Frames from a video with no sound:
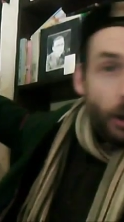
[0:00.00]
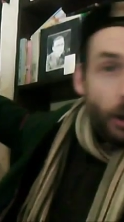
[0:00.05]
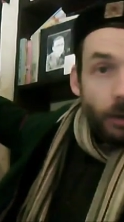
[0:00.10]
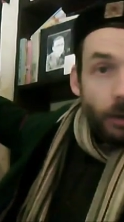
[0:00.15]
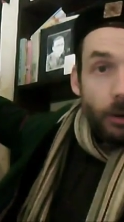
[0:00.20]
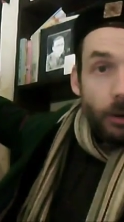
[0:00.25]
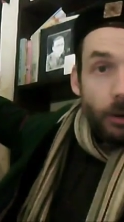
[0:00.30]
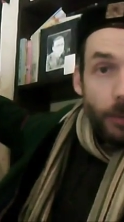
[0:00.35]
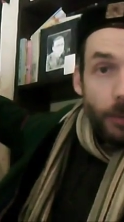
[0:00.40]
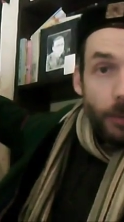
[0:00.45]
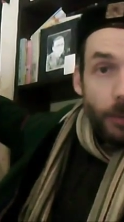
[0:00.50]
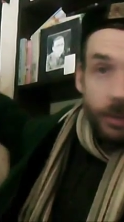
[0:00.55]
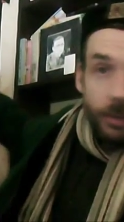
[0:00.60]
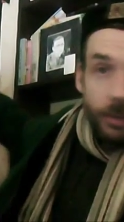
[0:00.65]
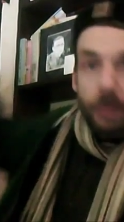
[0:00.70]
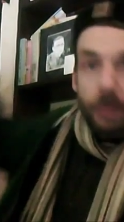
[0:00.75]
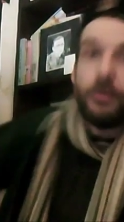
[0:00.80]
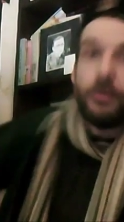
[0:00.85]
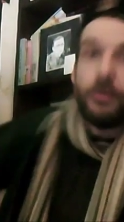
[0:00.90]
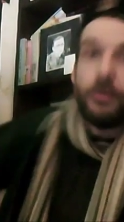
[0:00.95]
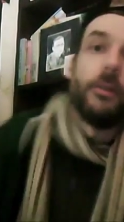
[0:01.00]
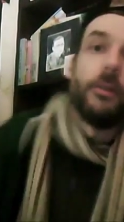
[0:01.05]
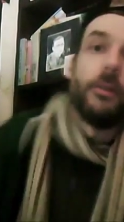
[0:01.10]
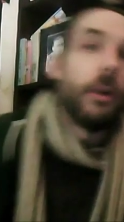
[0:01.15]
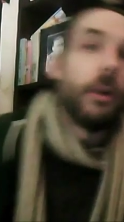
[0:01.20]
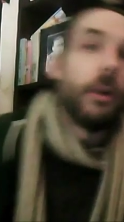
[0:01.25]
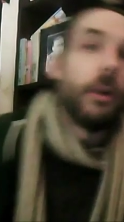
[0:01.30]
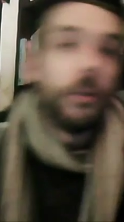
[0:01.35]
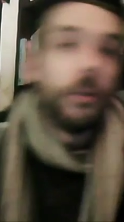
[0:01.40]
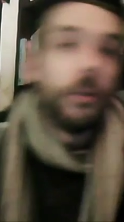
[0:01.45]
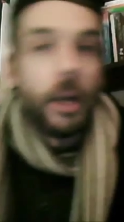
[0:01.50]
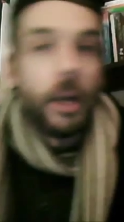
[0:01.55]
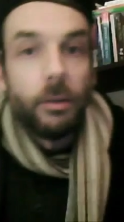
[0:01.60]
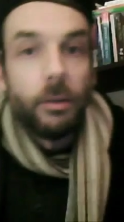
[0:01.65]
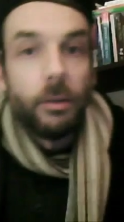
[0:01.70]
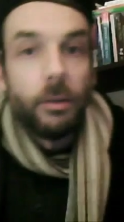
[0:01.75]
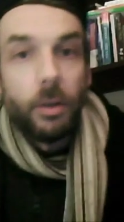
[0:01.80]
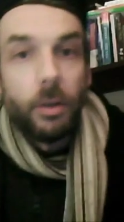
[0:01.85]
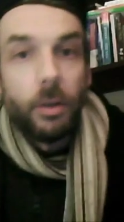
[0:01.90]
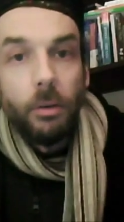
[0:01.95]
Noomi Rapace from The Girl with the Dragon
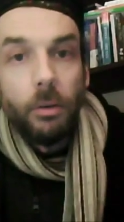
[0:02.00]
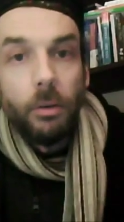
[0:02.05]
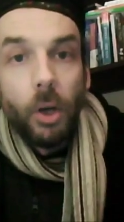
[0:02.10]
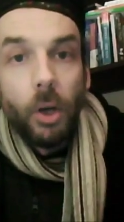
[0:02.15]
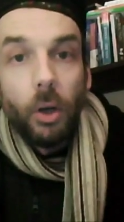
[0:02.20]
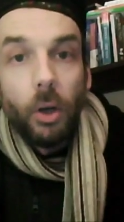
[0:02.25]
Tattoo,